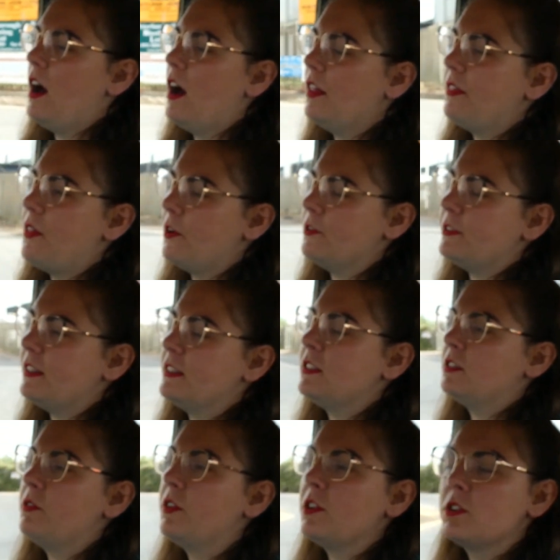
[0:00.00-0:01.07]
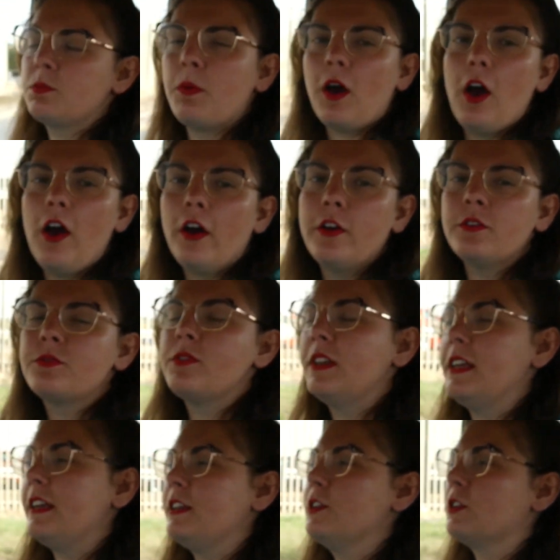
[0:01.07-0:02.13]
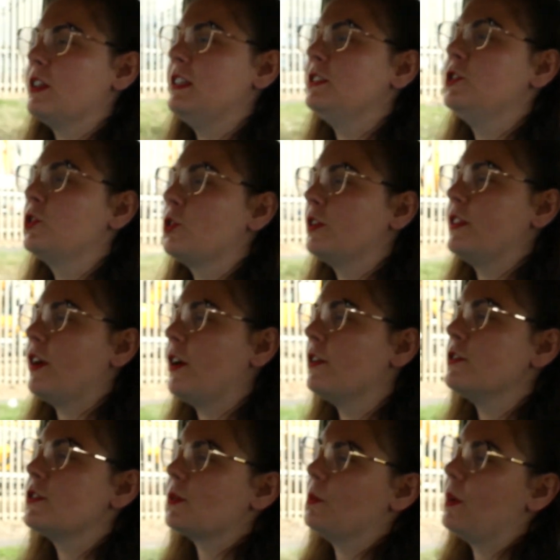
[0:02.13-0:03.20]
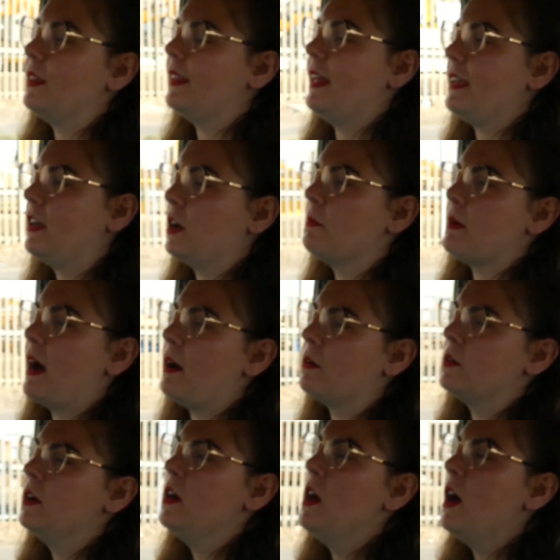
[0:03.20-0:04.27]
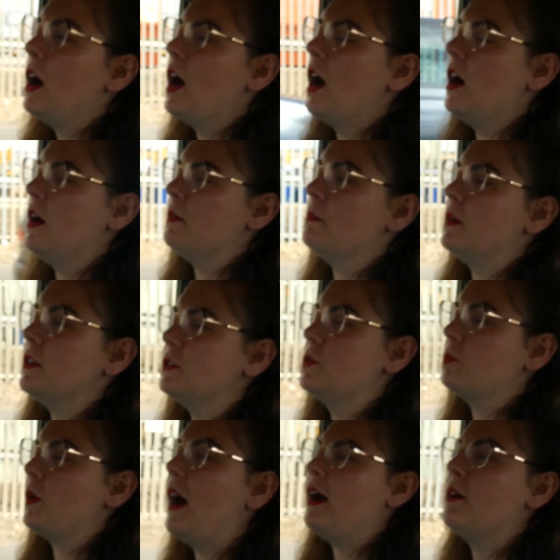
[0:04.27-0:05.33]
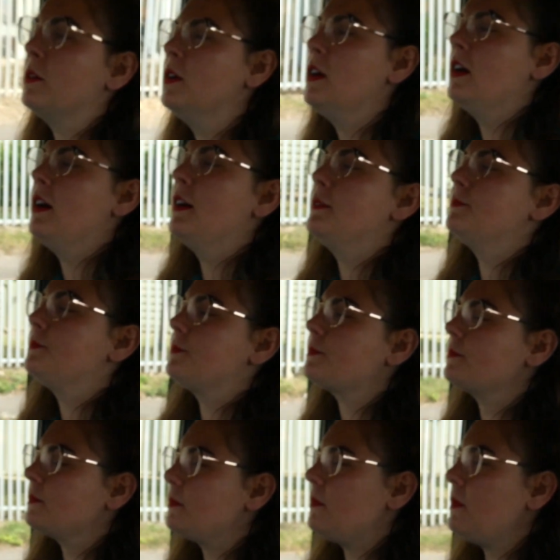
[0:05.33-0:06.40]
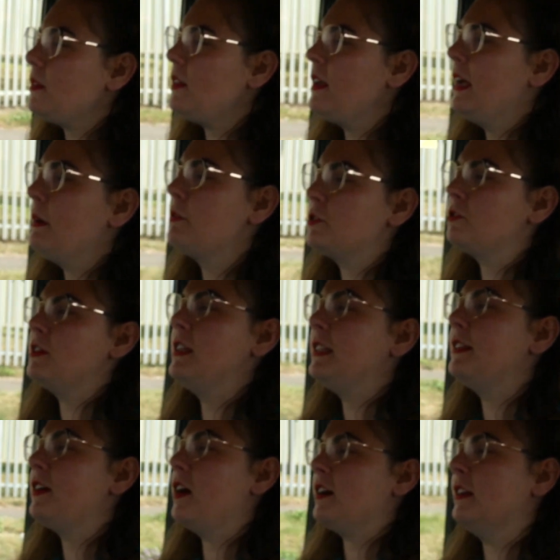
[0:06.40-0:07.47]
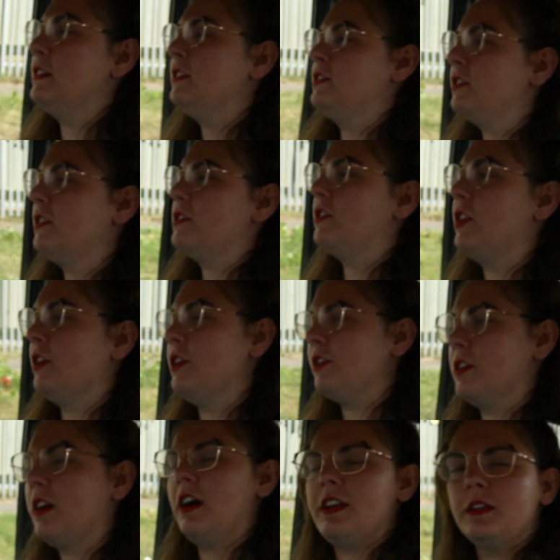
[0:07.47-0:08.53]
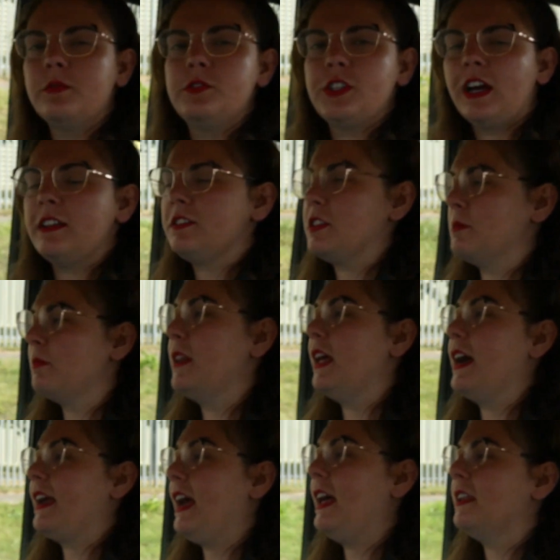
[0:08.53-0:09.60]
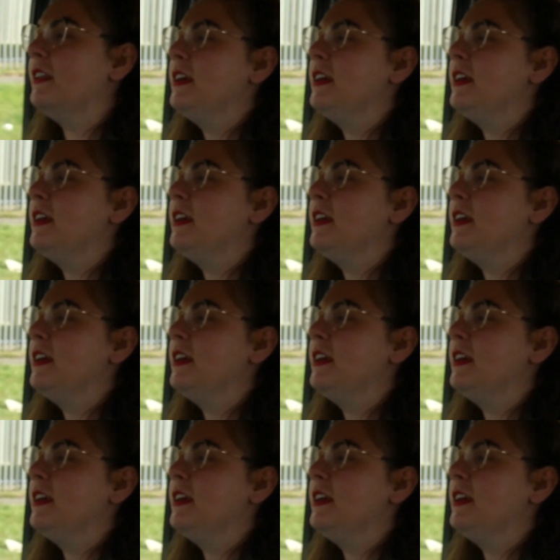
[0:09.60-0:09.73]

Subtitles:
those interviews, but hopefully you'll enjoy those when they come out as well. It was really nice to kind of chat to them, and again,